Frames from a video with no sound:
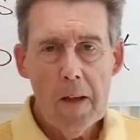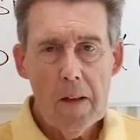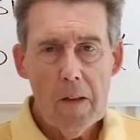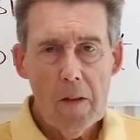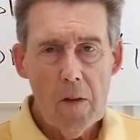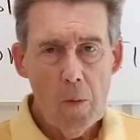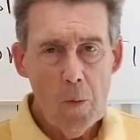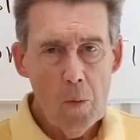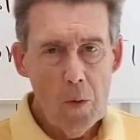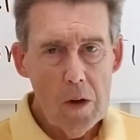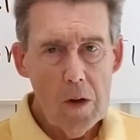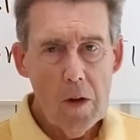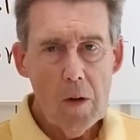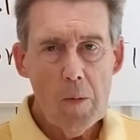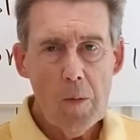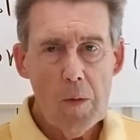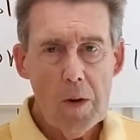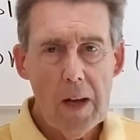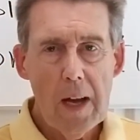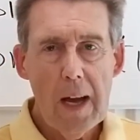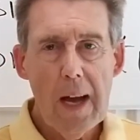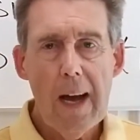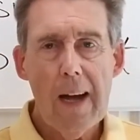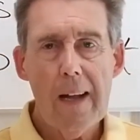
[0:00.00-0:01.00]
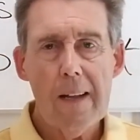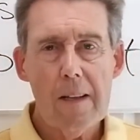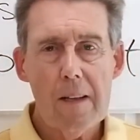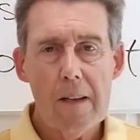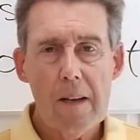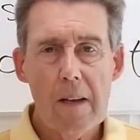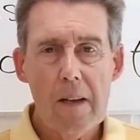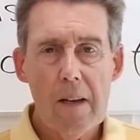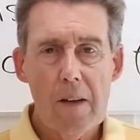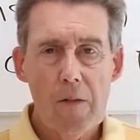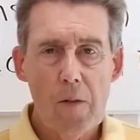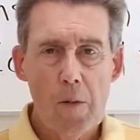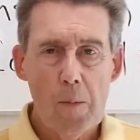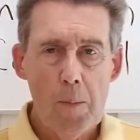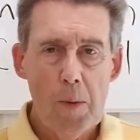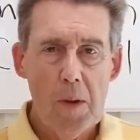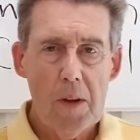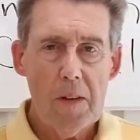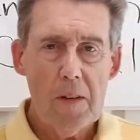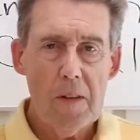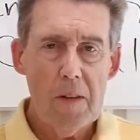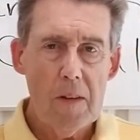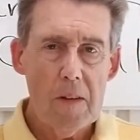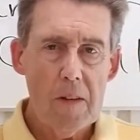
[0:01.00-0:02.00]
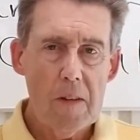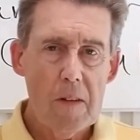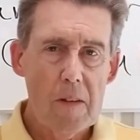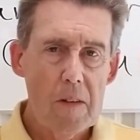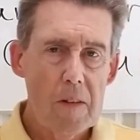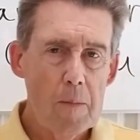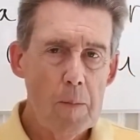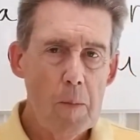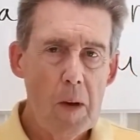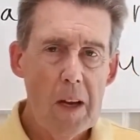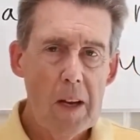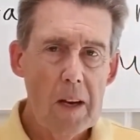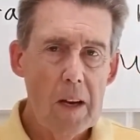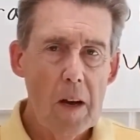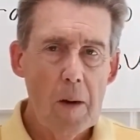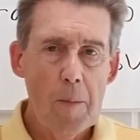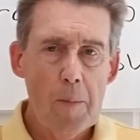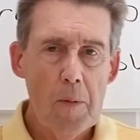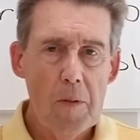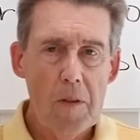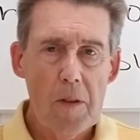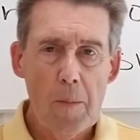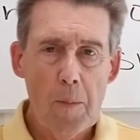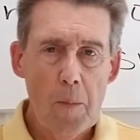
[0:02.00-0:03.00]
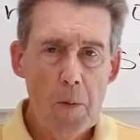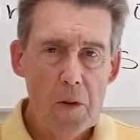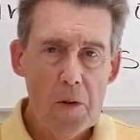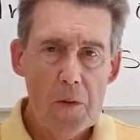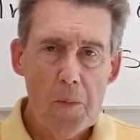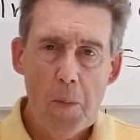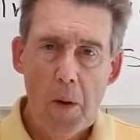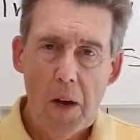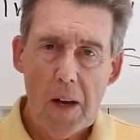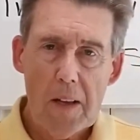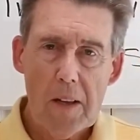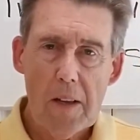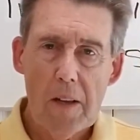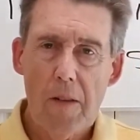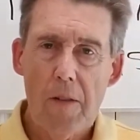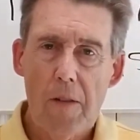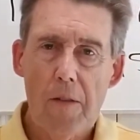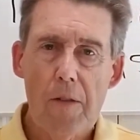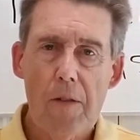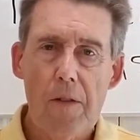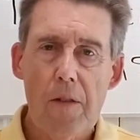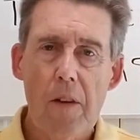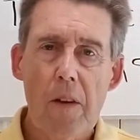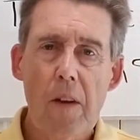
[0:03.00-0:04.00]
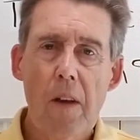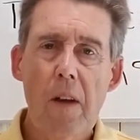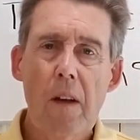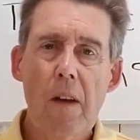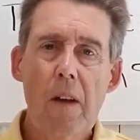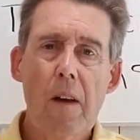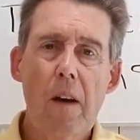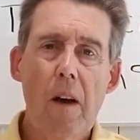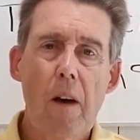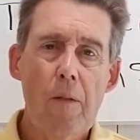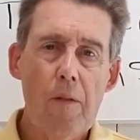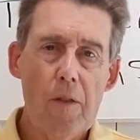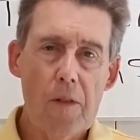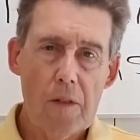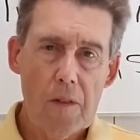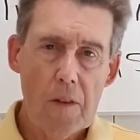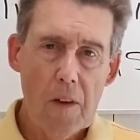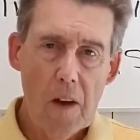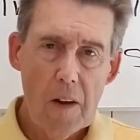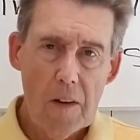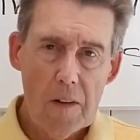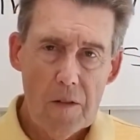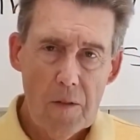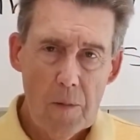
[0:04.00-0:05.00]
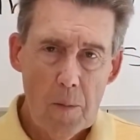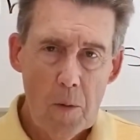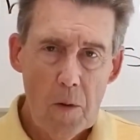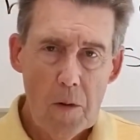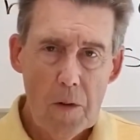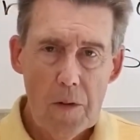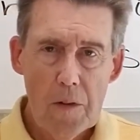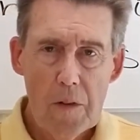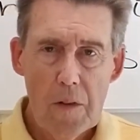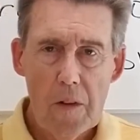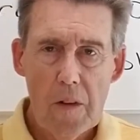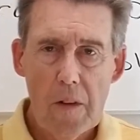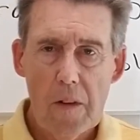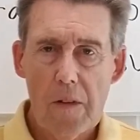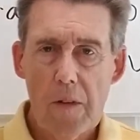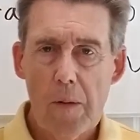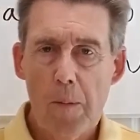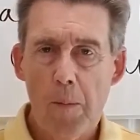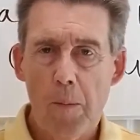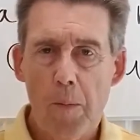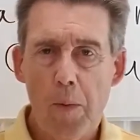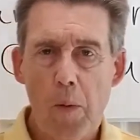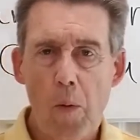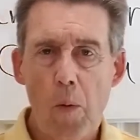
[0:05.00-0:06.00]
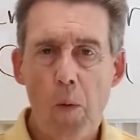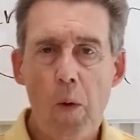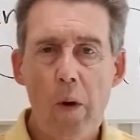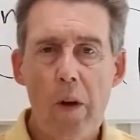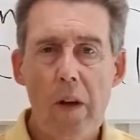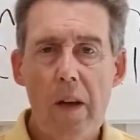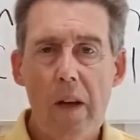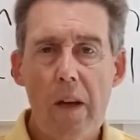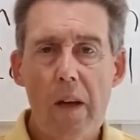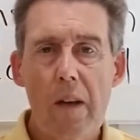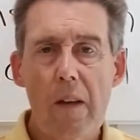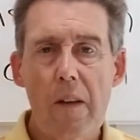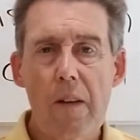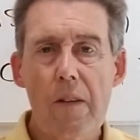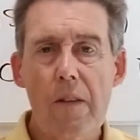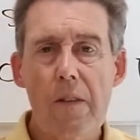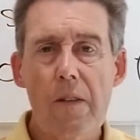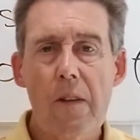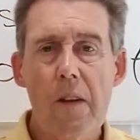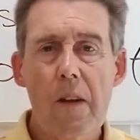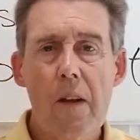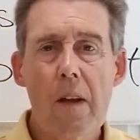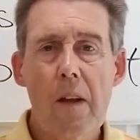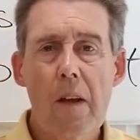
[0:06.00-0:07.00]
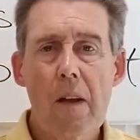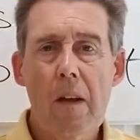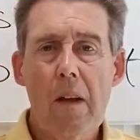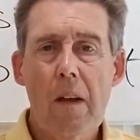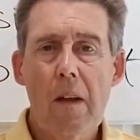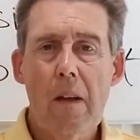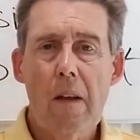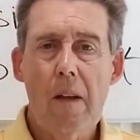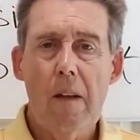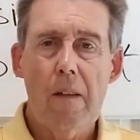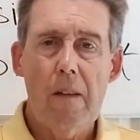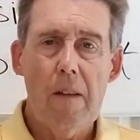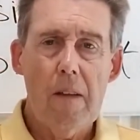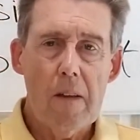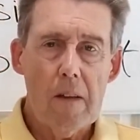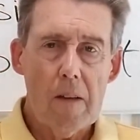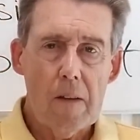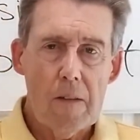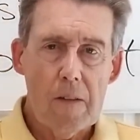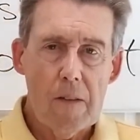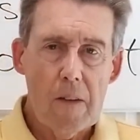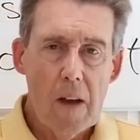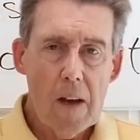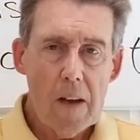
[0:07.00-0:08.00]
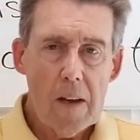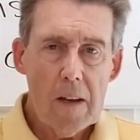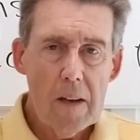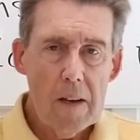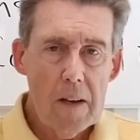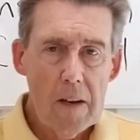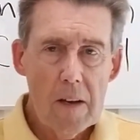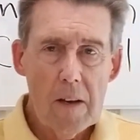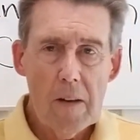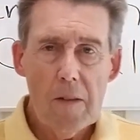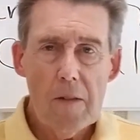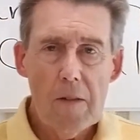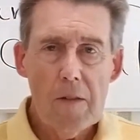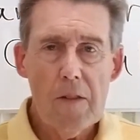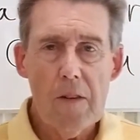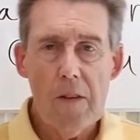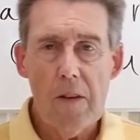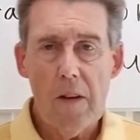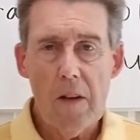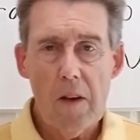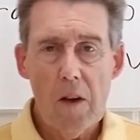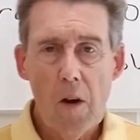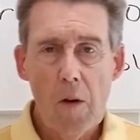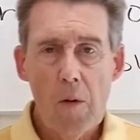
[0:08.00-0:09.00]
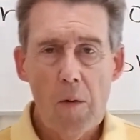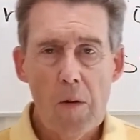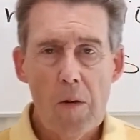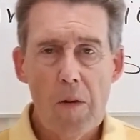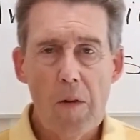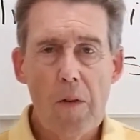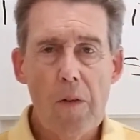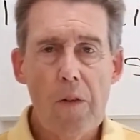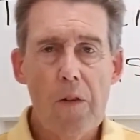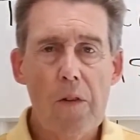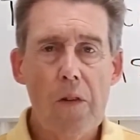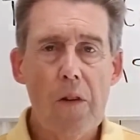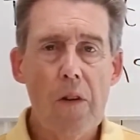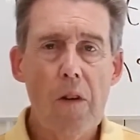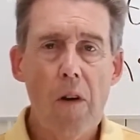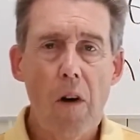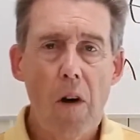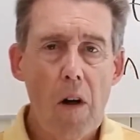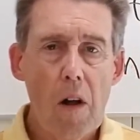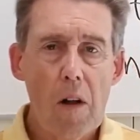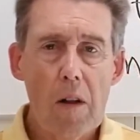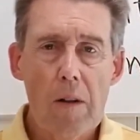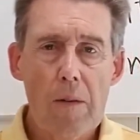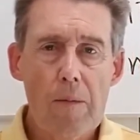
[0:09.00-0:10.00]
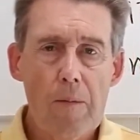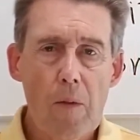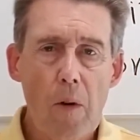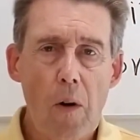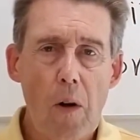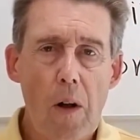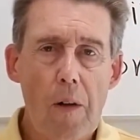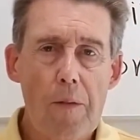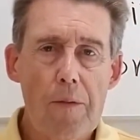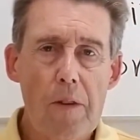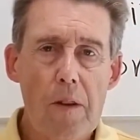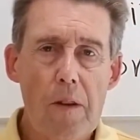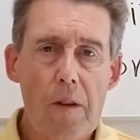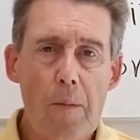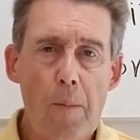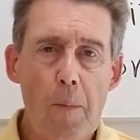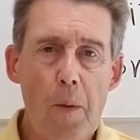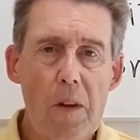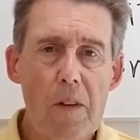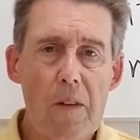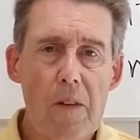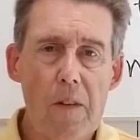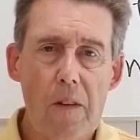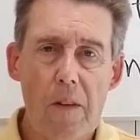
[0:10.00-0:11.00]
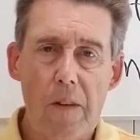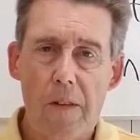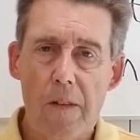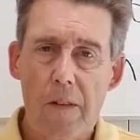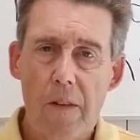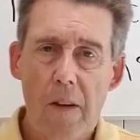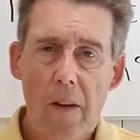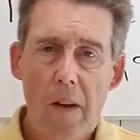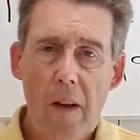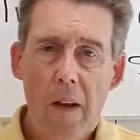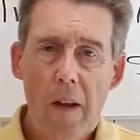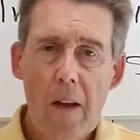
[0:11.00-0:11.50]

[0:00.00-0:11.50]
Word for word: The real reality of a business is made up of the perspectives of its customers, its employees, the executives, and the owners, all involved in the business.